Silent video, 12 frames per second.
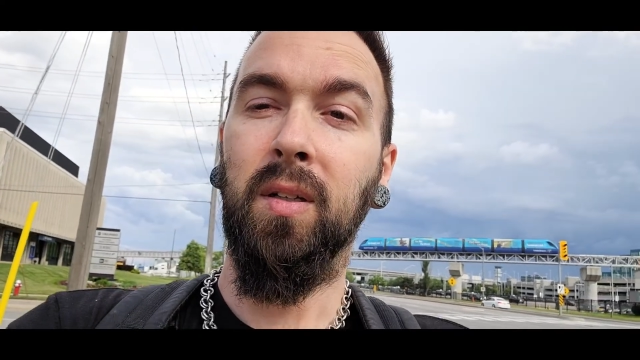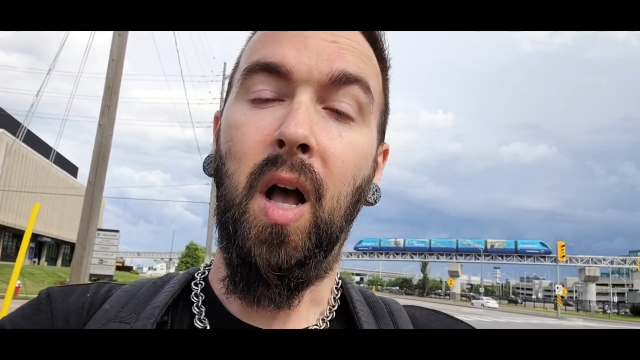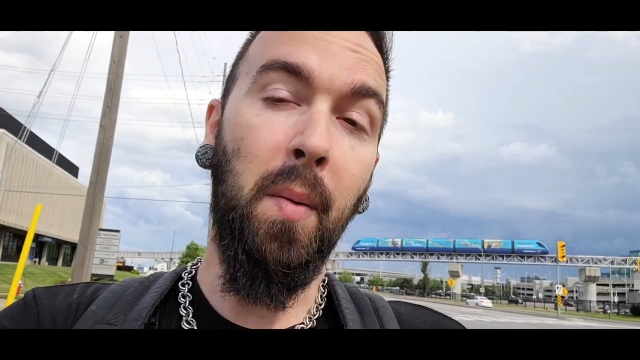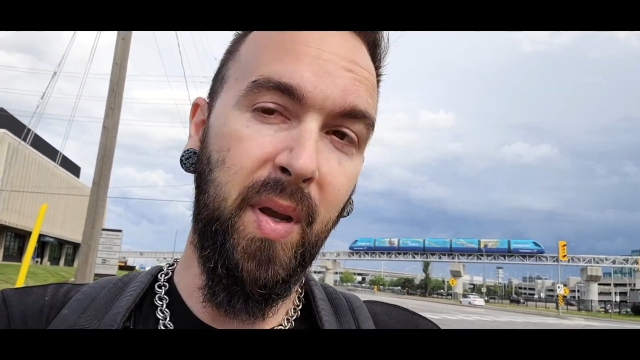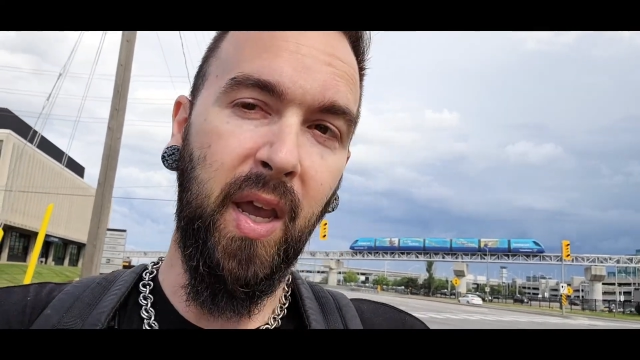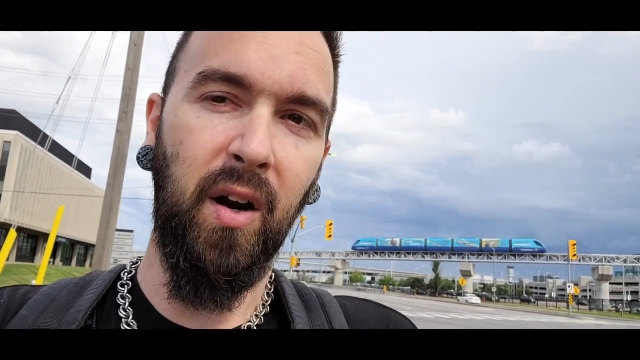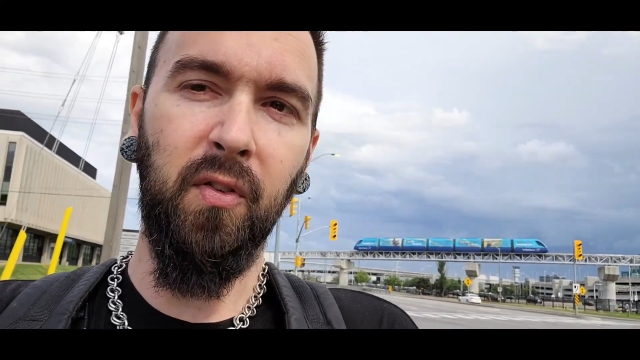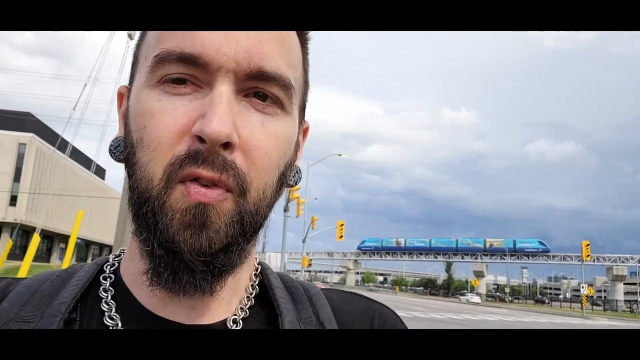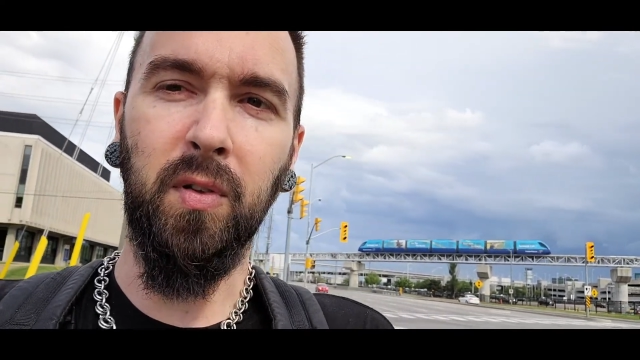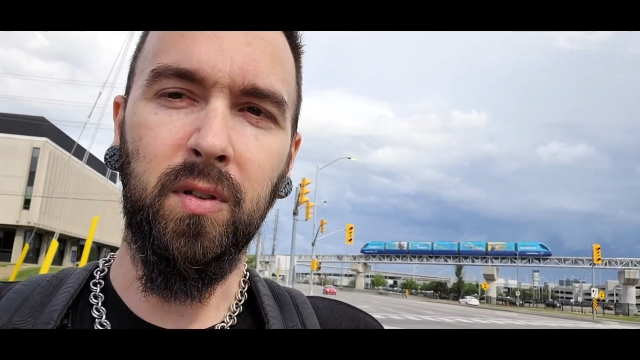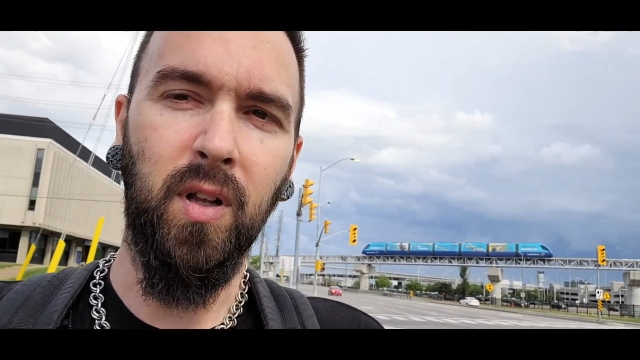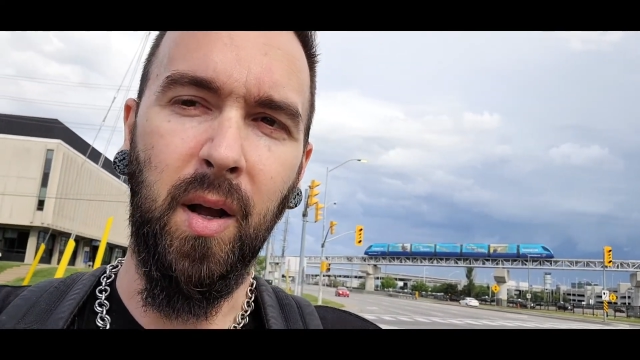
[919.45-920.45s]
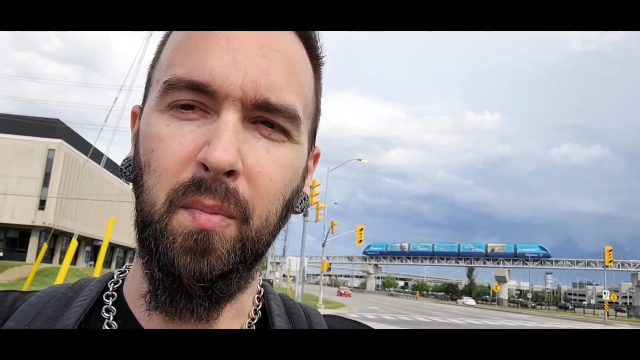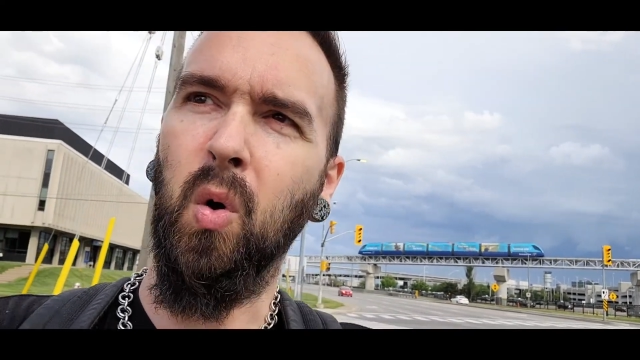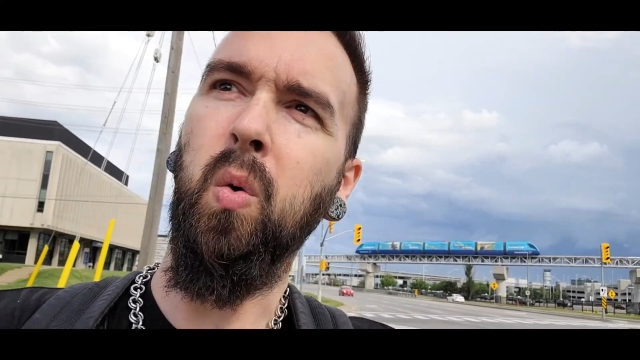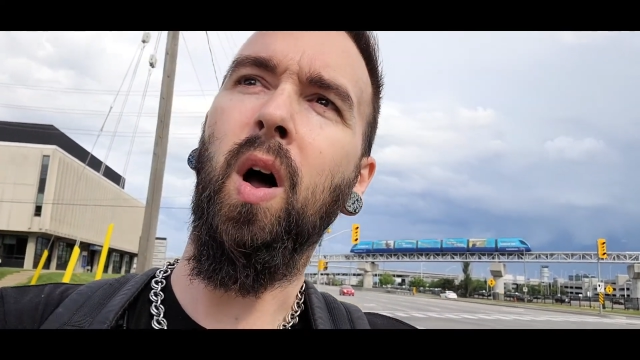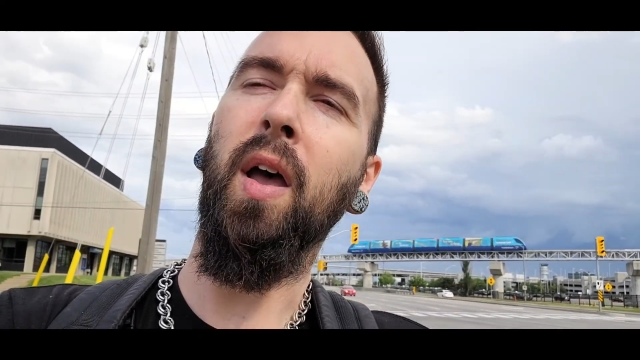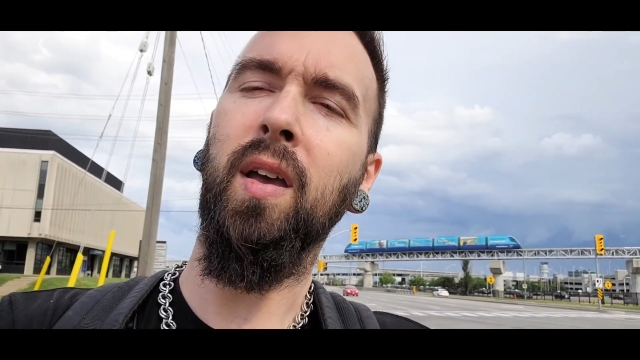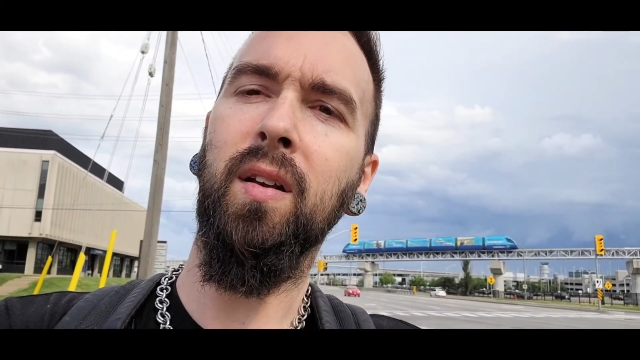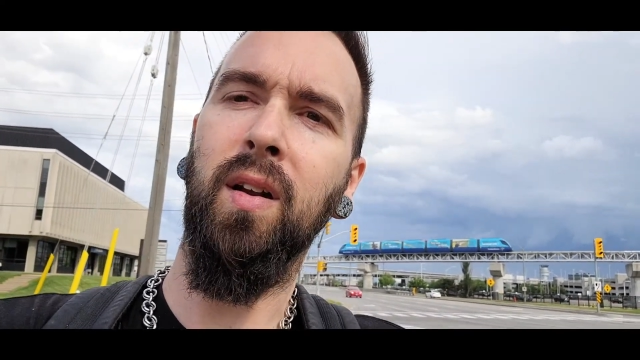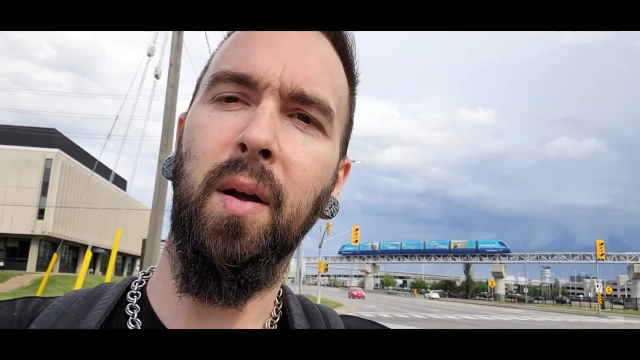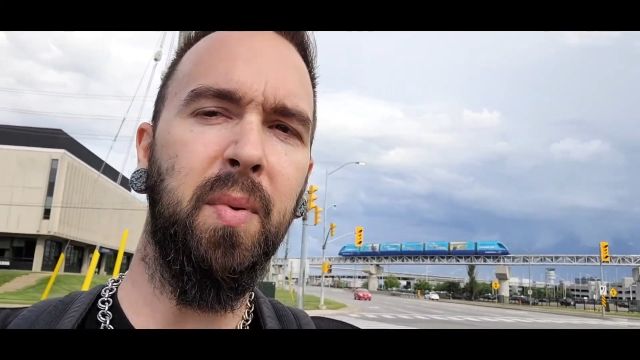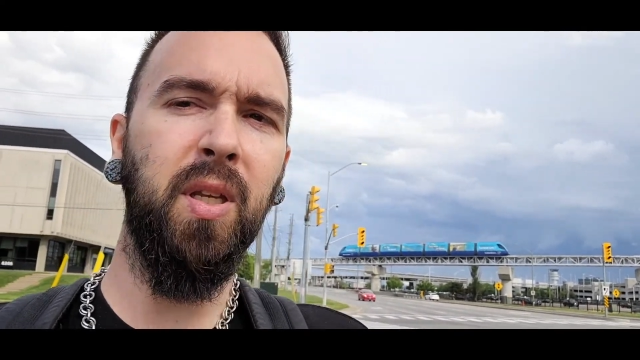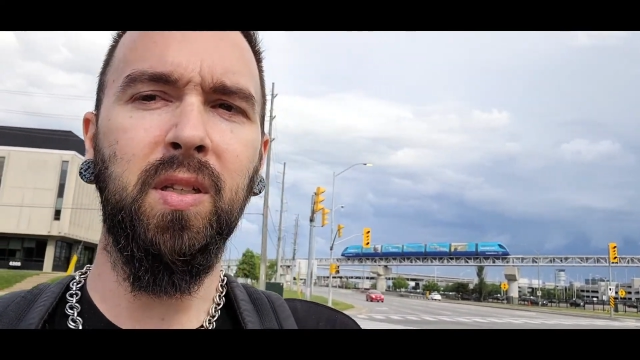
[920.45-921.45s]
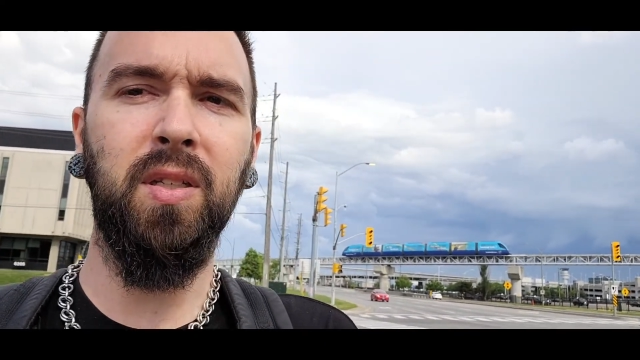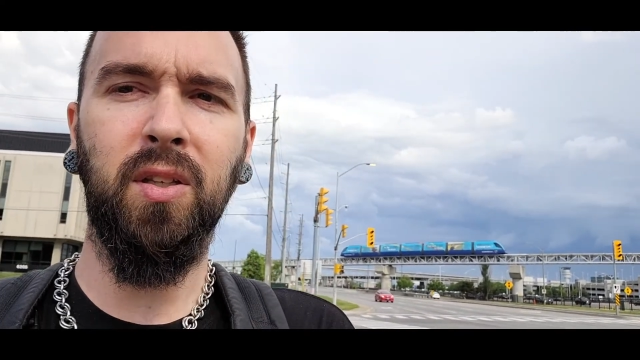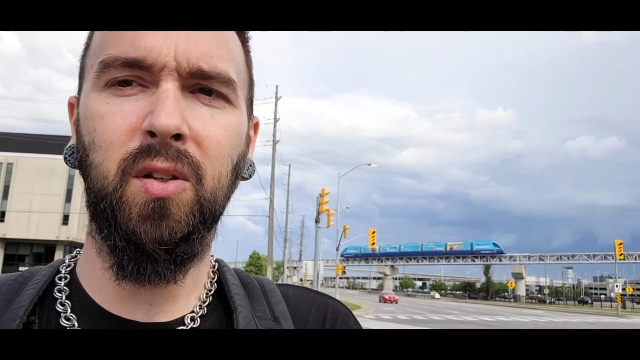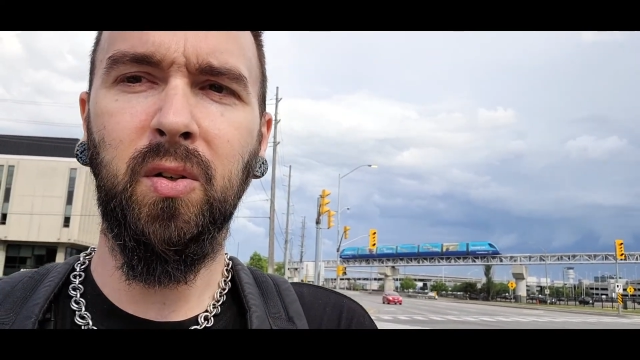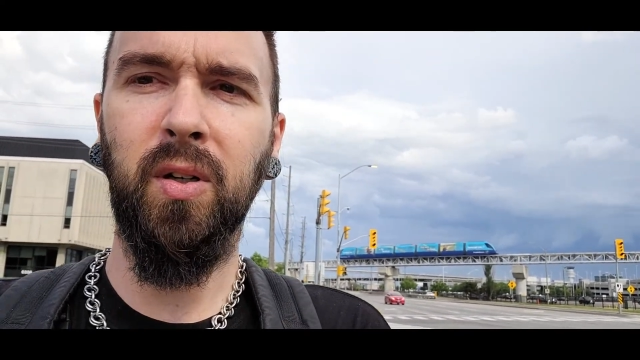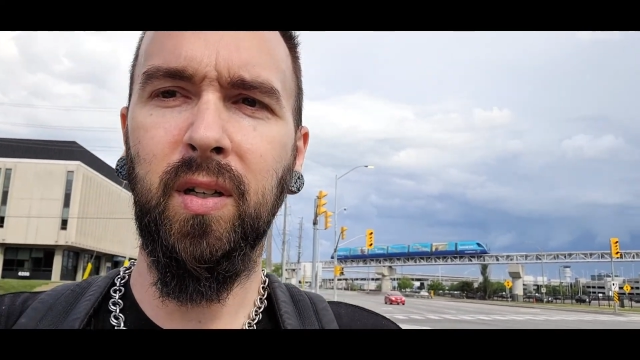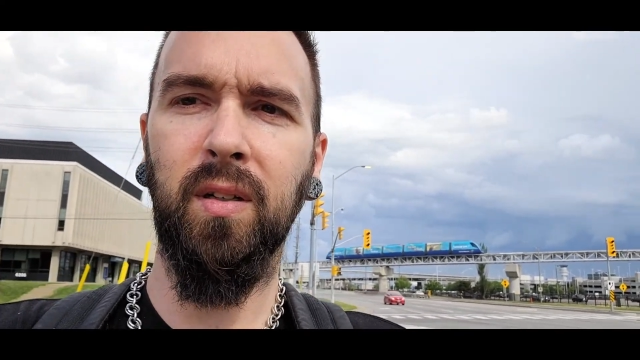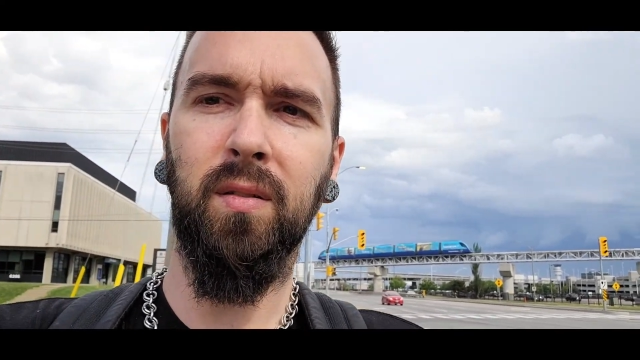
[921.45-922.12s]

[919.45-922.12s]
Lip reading: I'm careful, I'm quiet, I'm considerate.